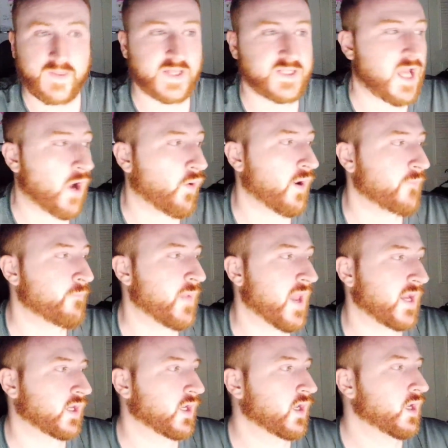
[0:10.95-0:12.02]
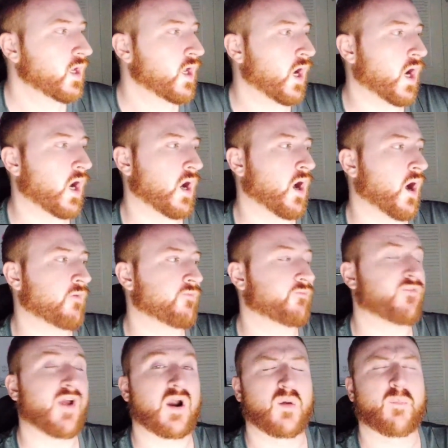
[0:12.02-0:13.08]
That's how I make a
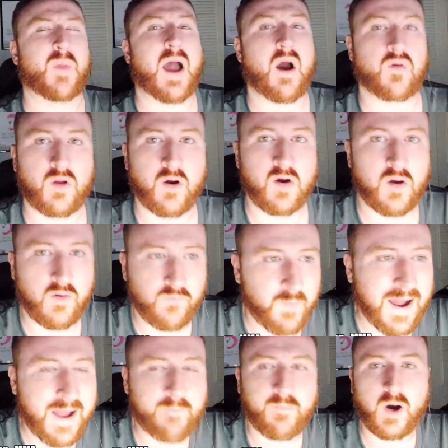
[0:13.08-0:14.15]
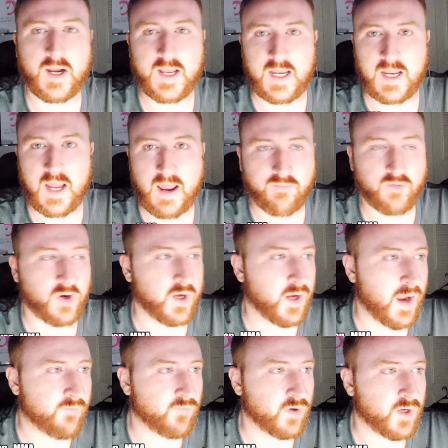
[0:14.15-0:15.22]
fair amount of my money
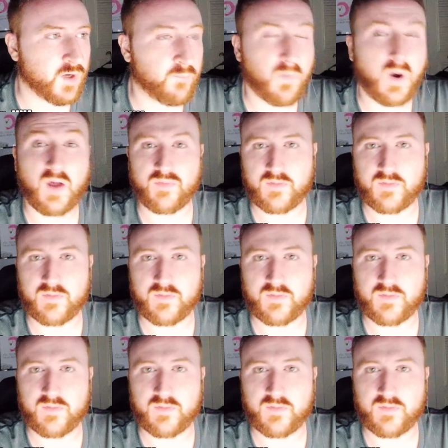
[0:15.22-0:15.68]
every month.